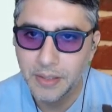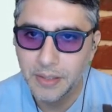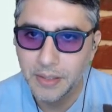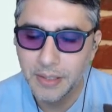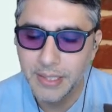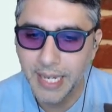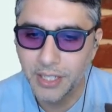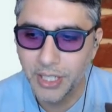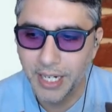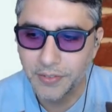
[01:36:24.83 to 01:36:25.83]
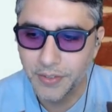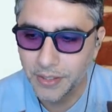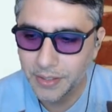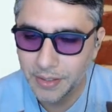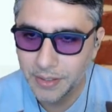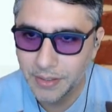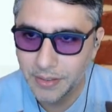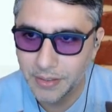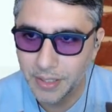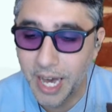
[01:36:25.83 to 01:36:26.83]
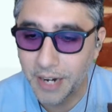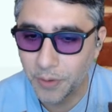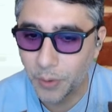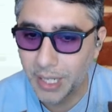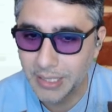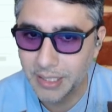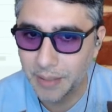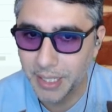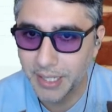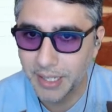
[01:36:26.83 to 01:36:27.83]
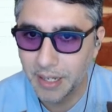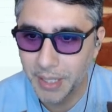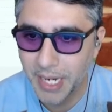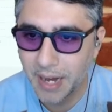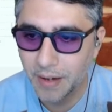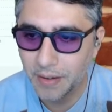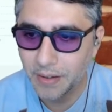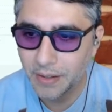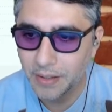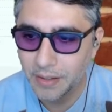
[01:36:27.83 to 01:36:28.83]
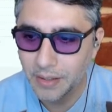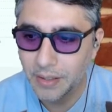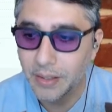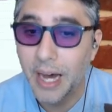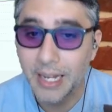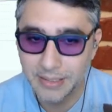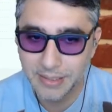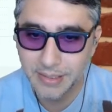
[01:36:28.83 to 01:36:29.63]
data transfer, a lot of requests coming in and coming out, lots.